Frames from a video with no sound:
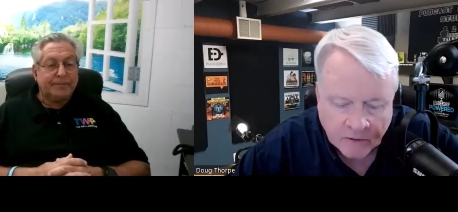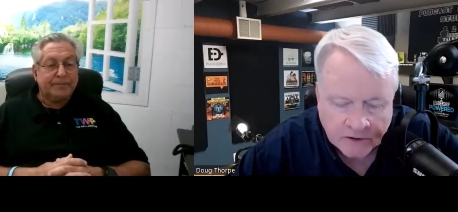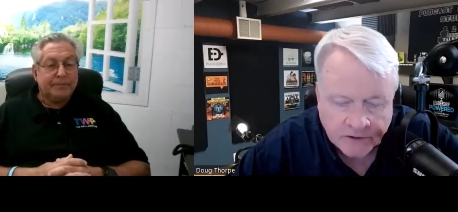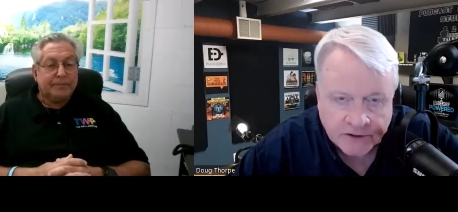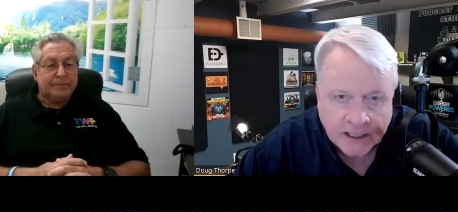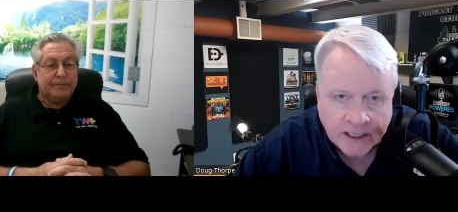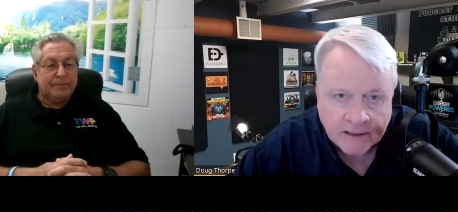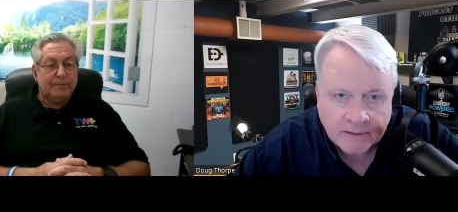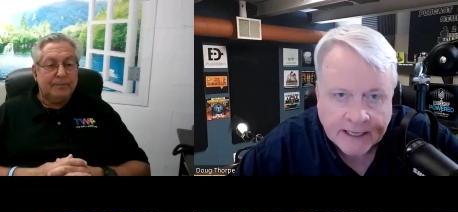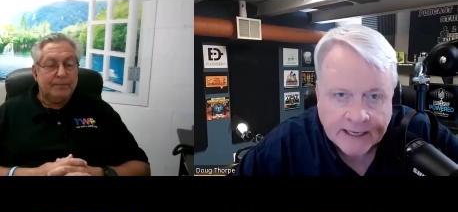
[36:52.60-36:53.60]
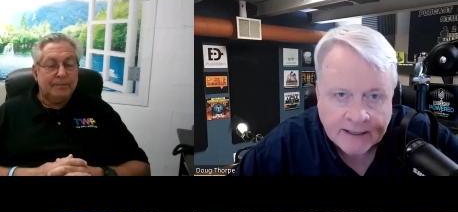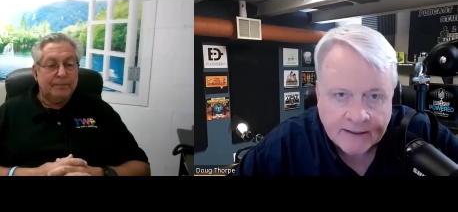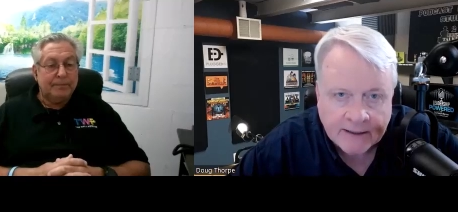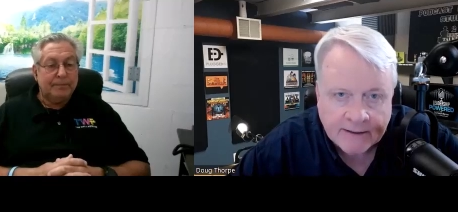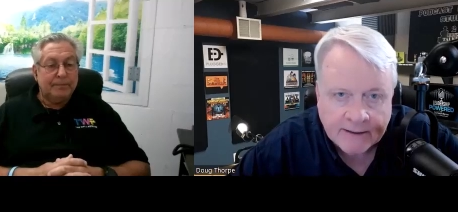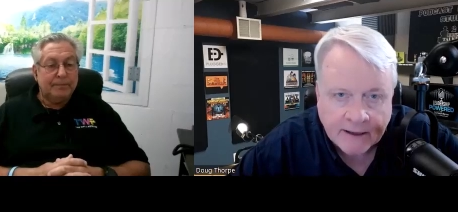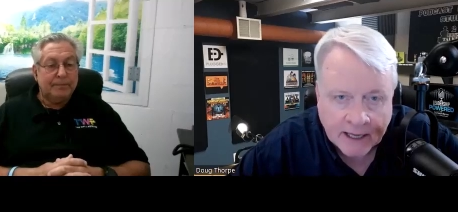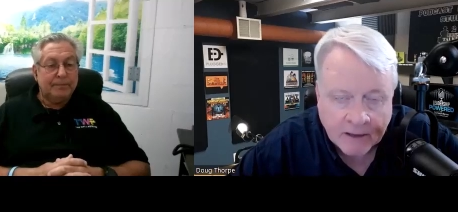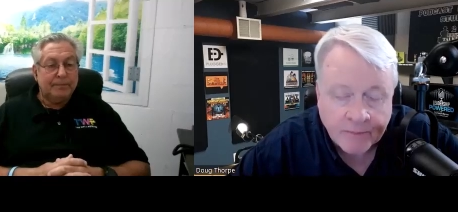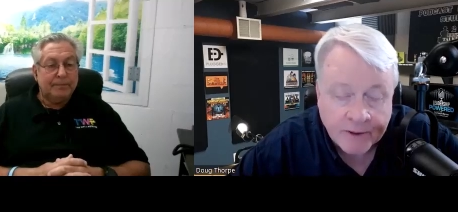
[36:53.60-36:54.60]
Speaker 1: was a um, I, a
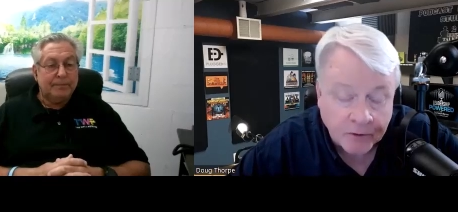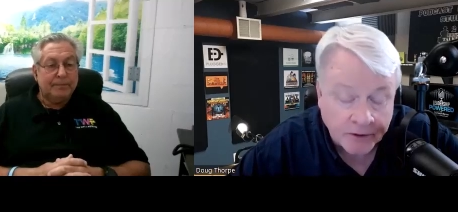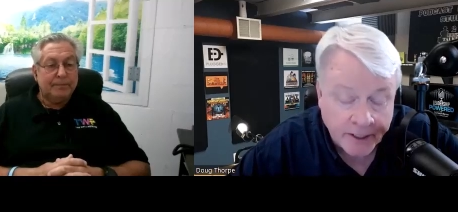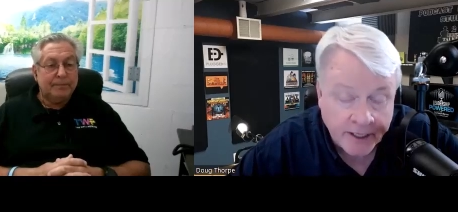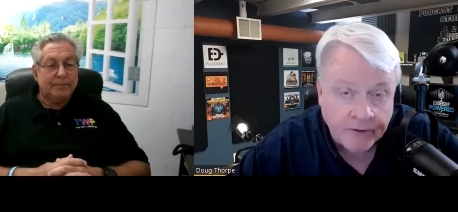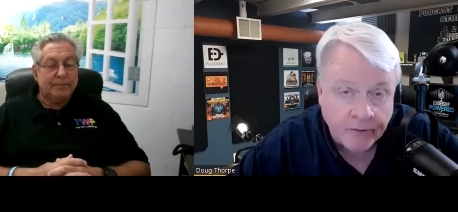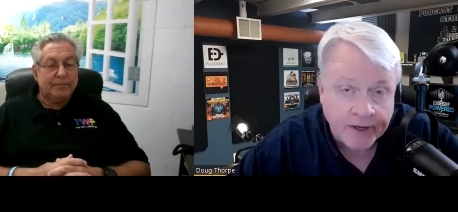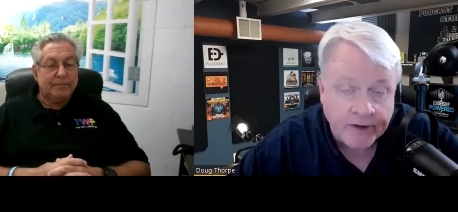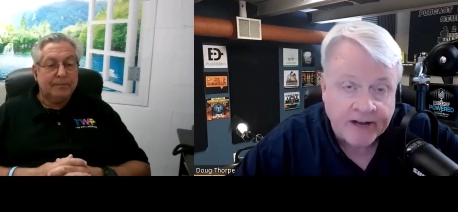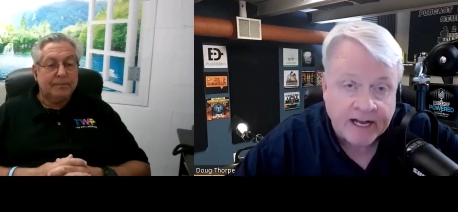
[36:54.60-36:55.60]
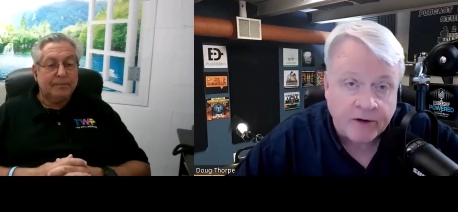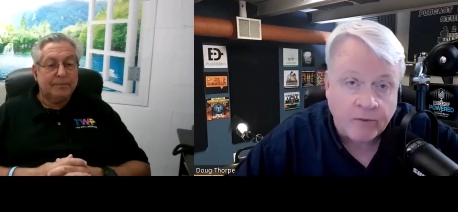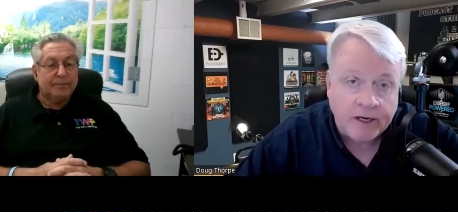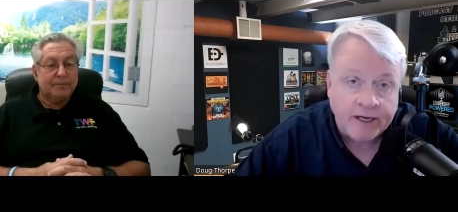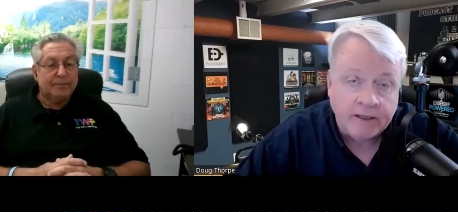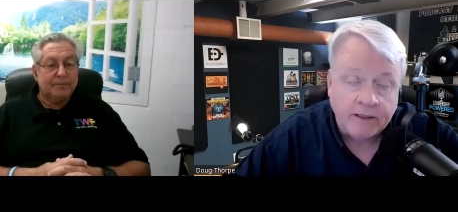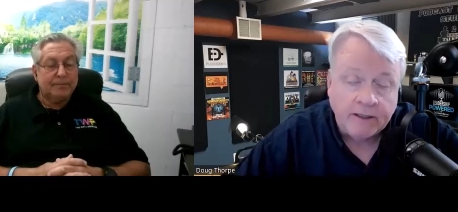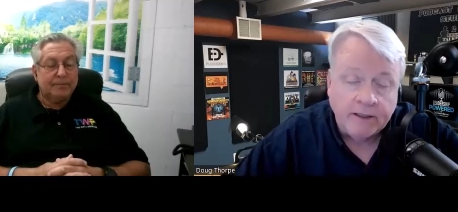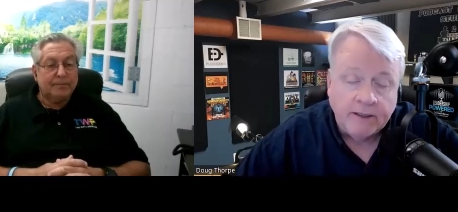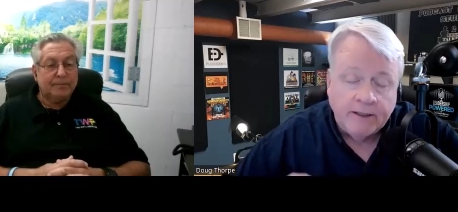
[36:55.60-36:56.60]
lot of people did reevaluate
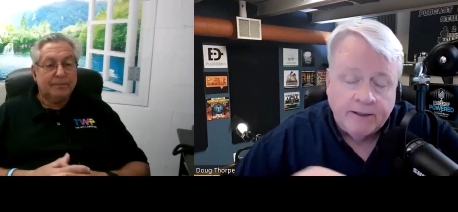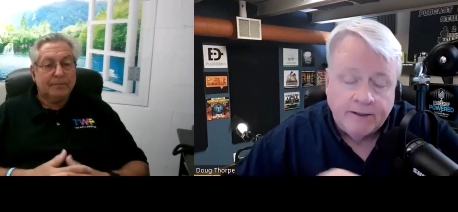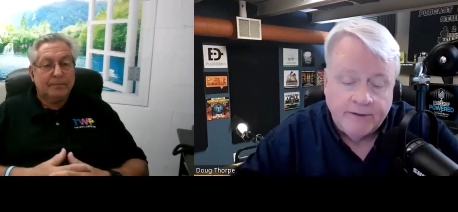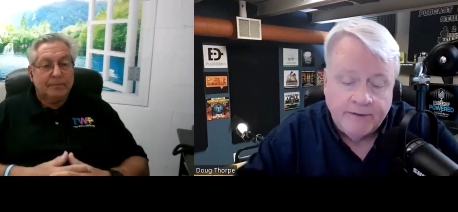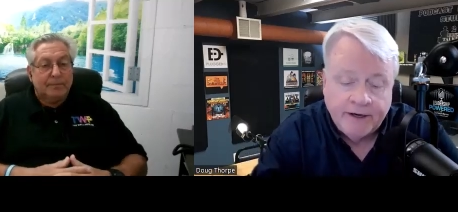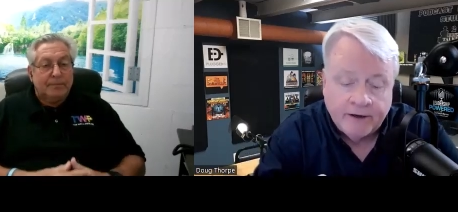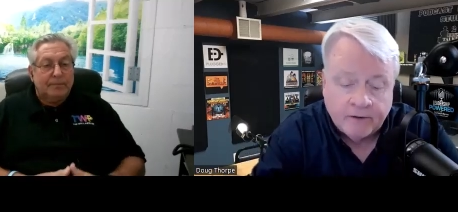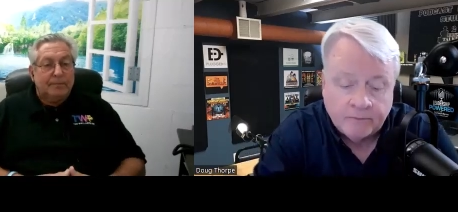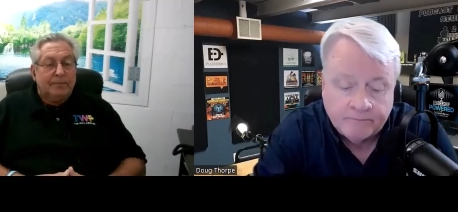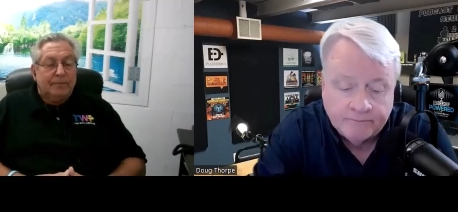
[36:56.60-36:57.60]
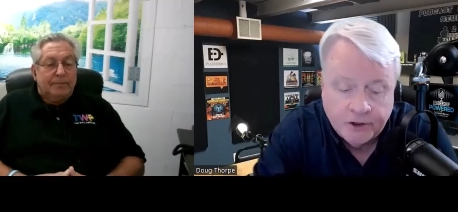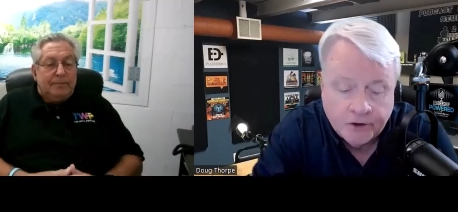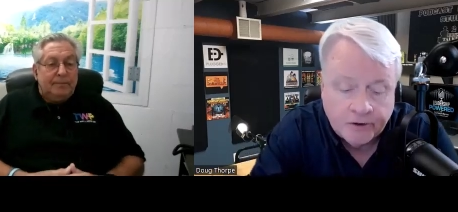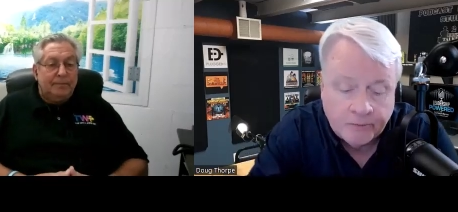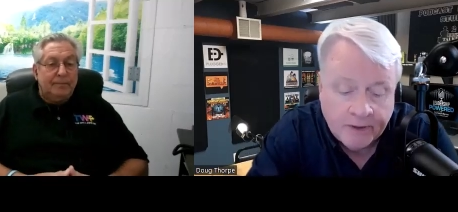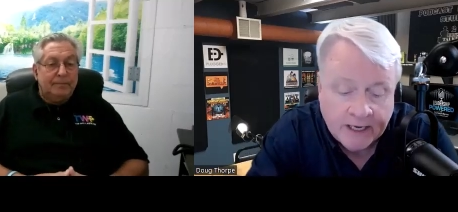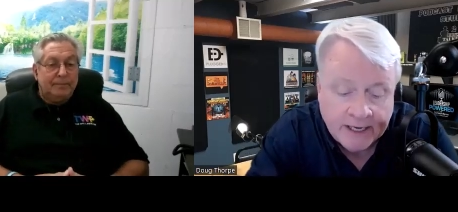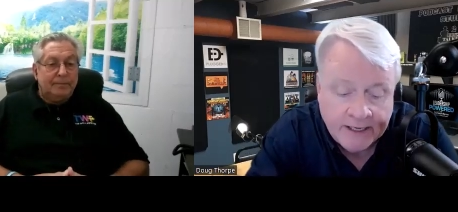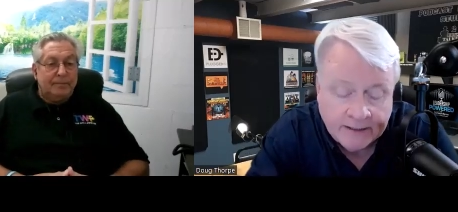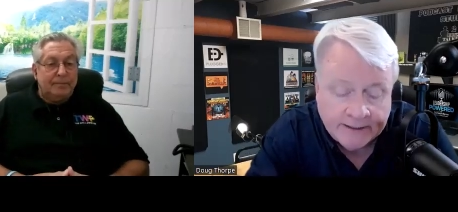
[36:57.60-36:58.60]
their current
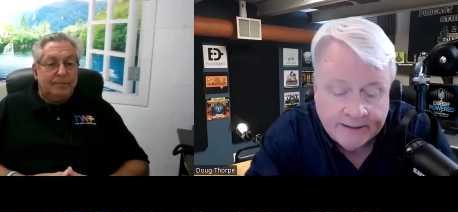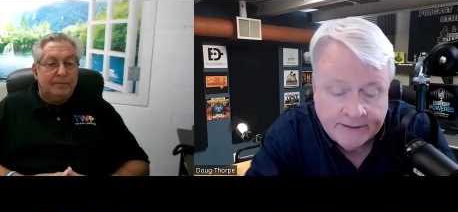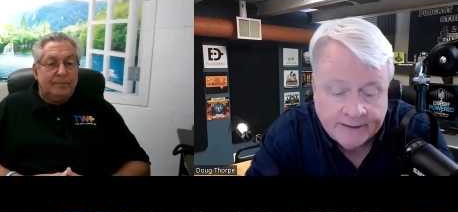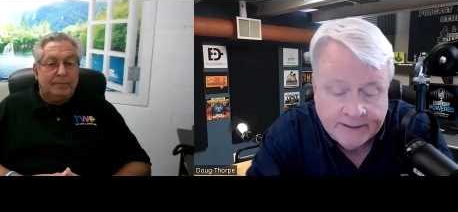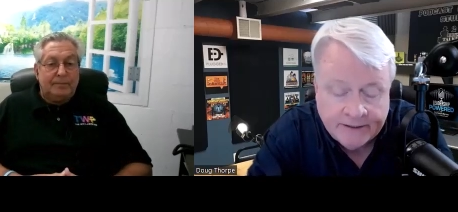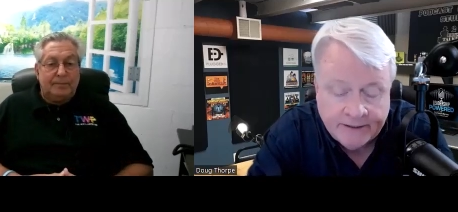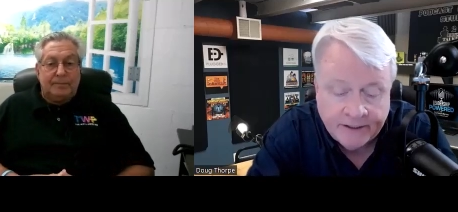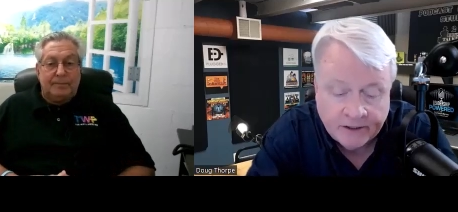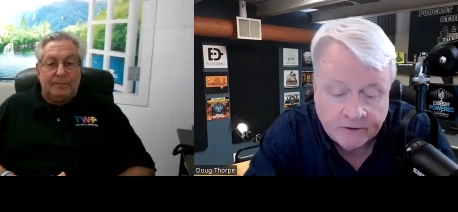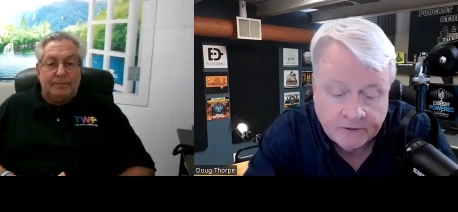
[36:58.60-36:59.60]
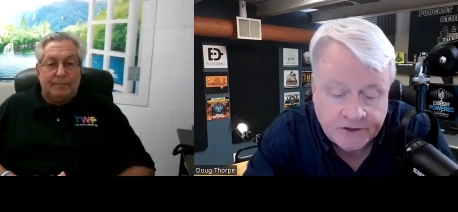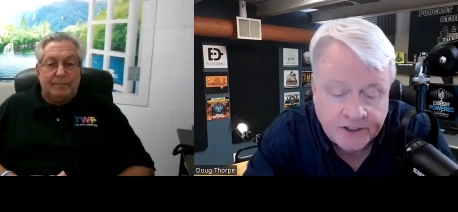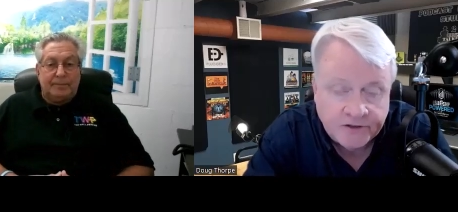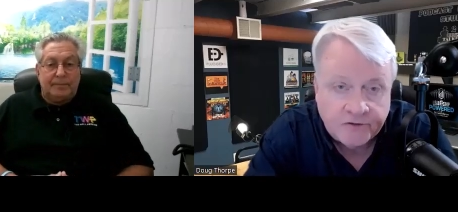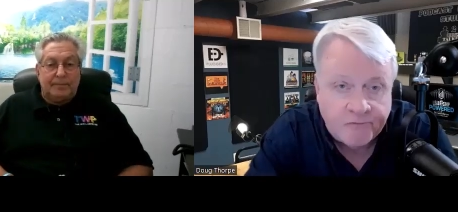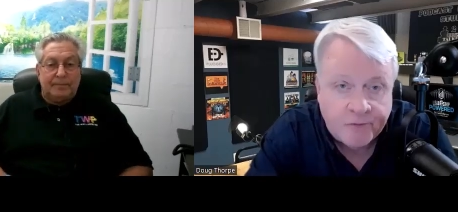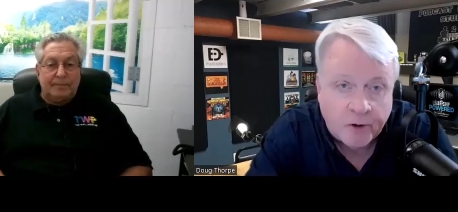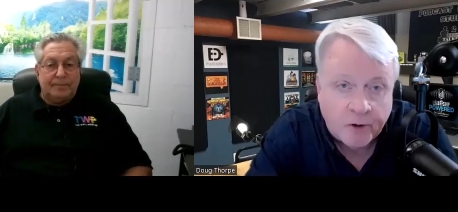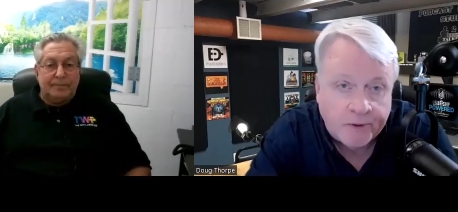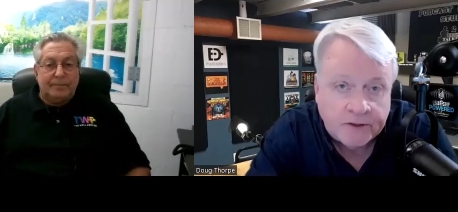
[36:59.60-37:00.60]
plight and and their sense of
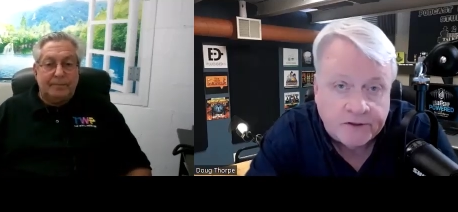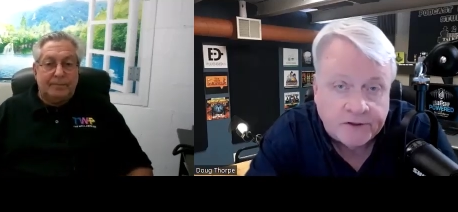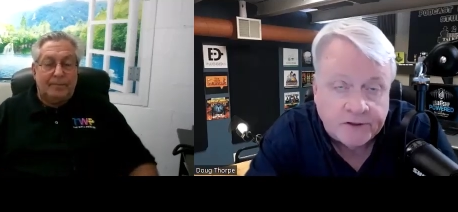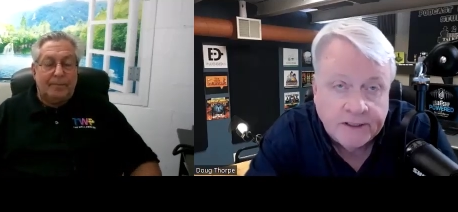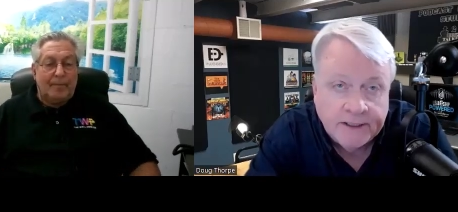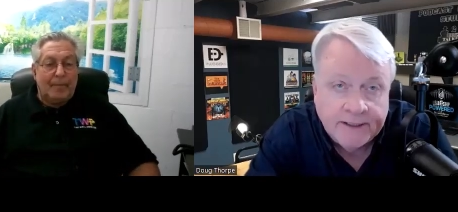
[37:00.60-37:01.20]
purpose